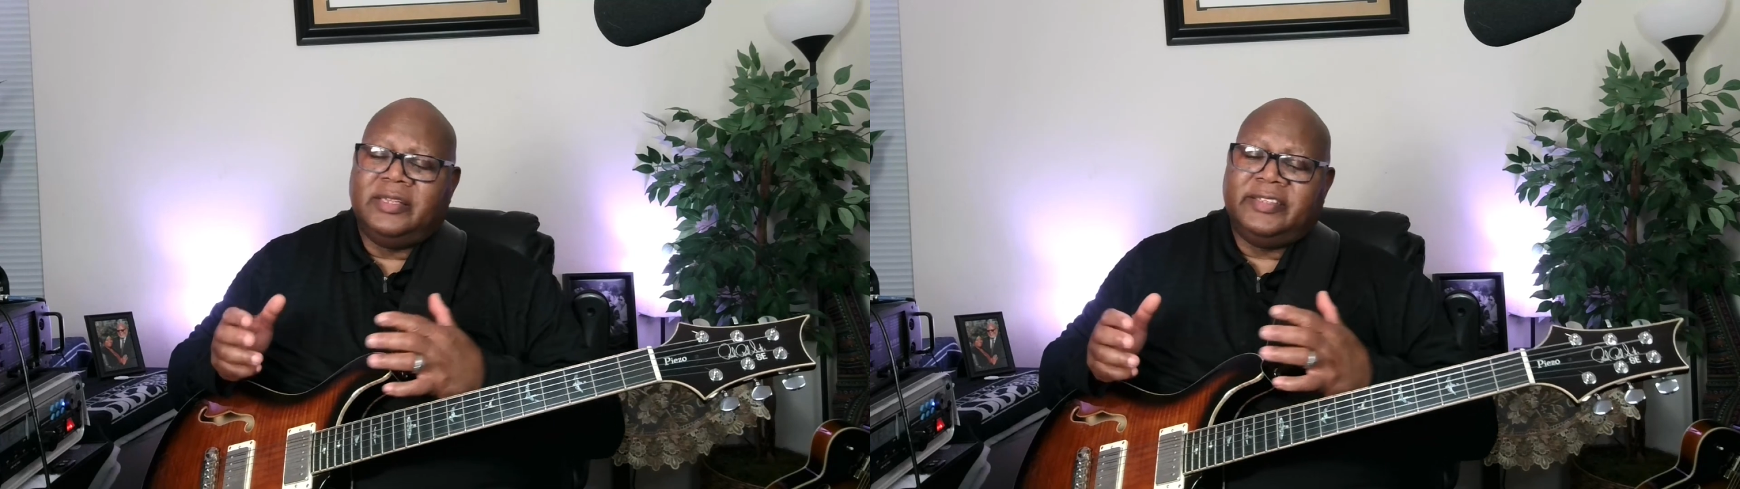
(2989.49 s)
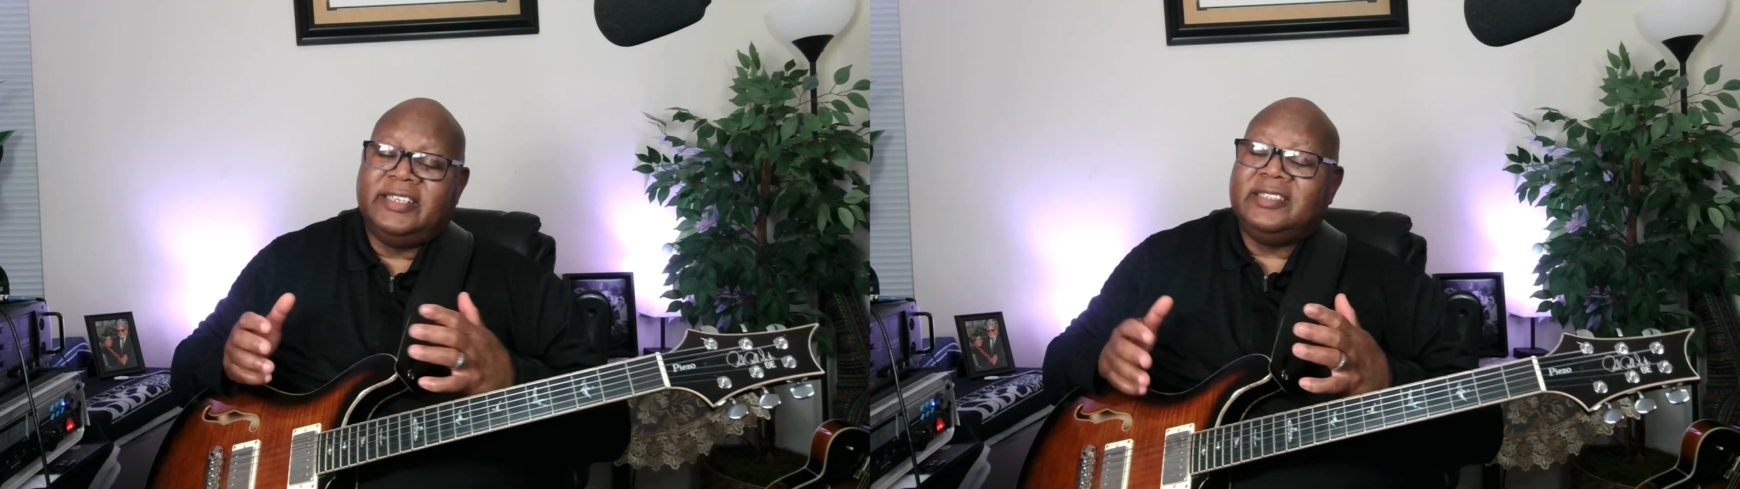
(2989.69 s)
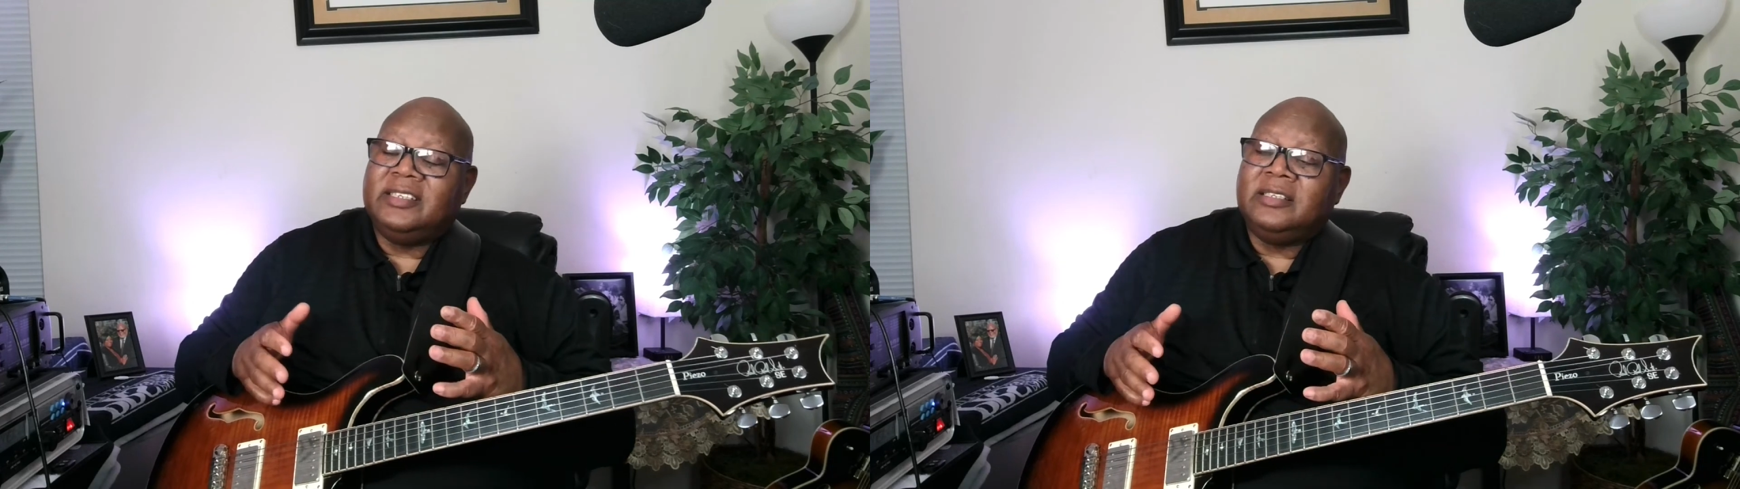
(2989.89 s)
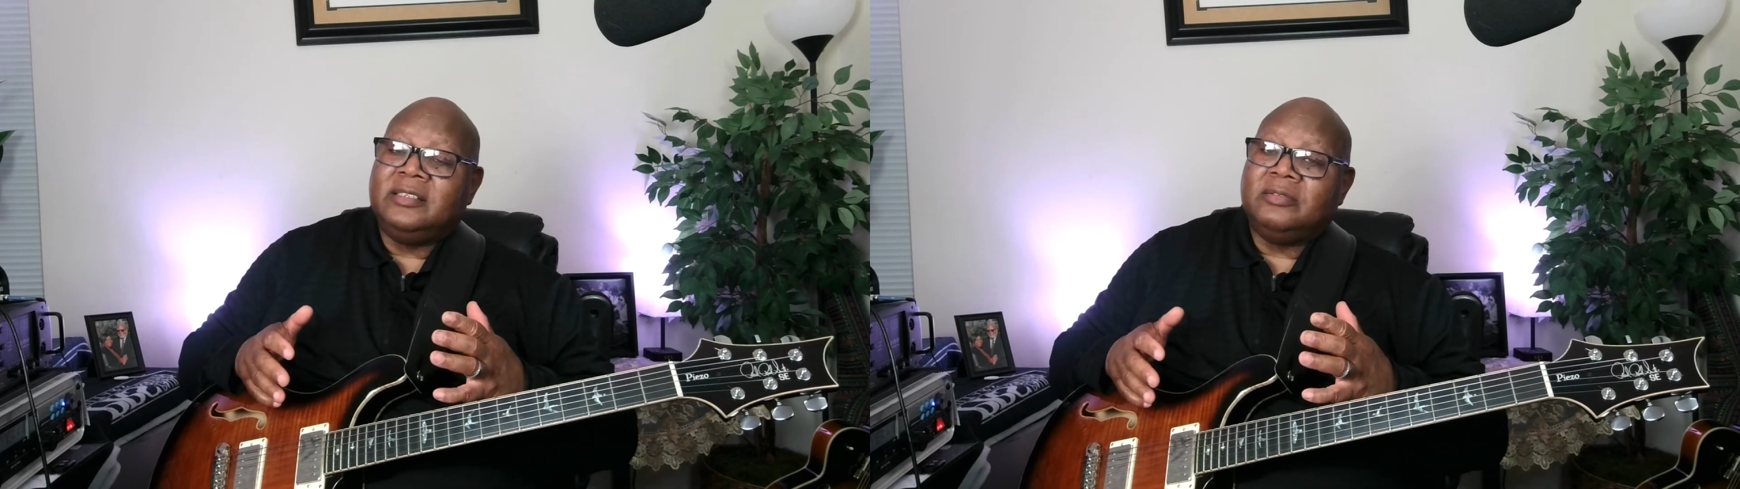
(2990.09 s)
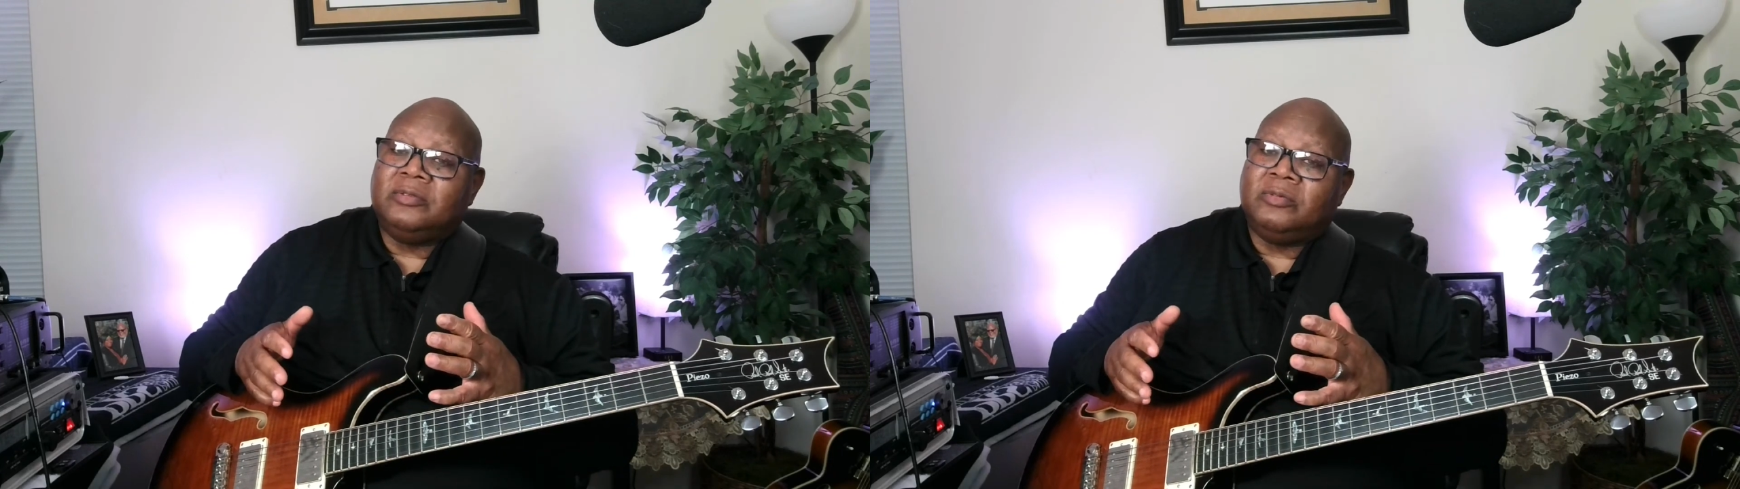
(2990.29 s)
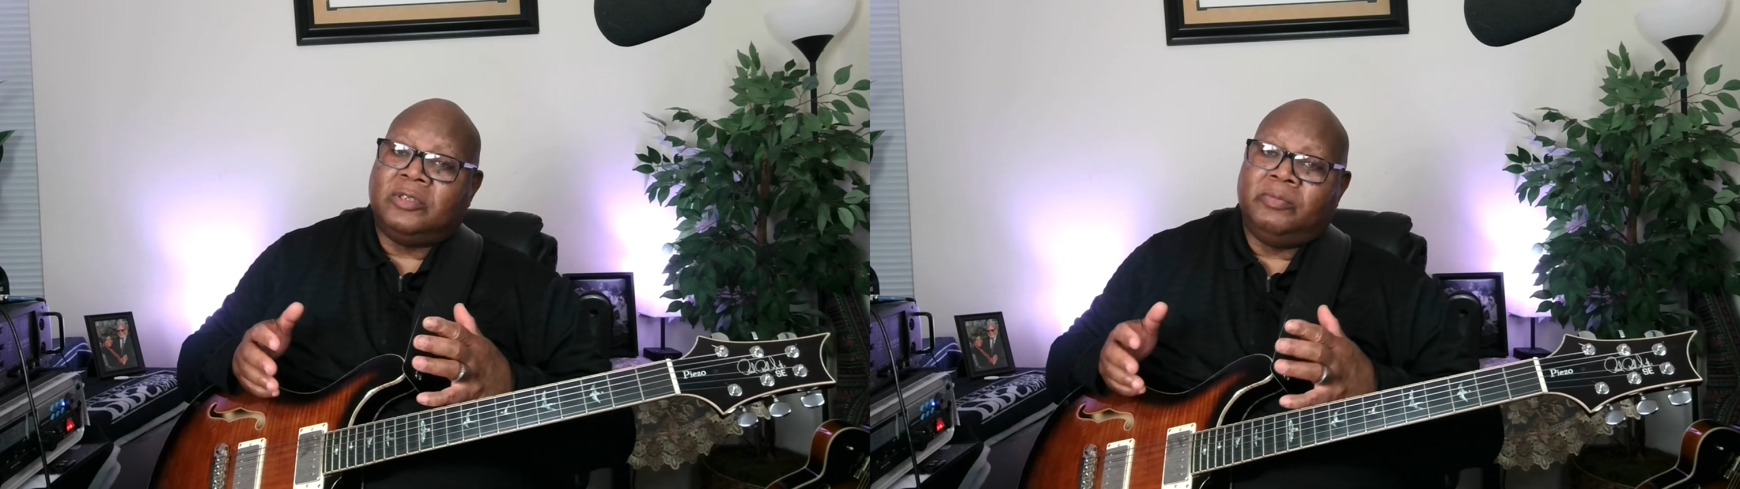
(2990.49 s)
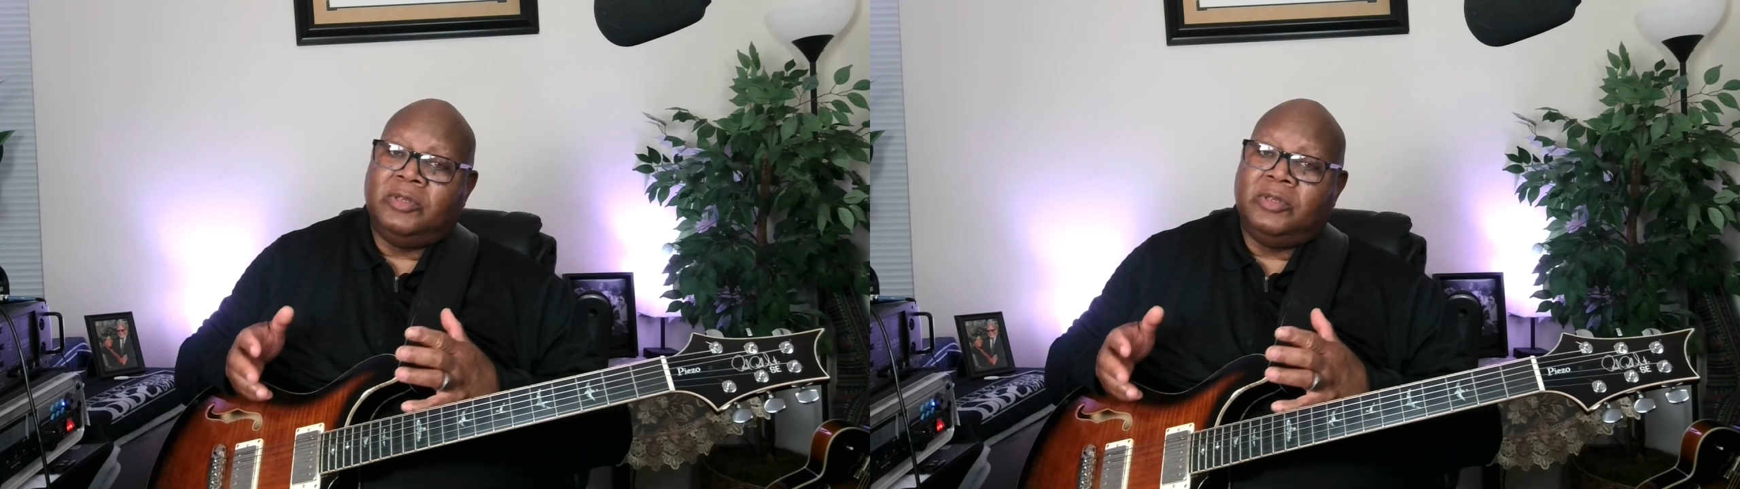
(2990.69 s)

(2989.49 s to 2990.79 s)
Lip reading: listening to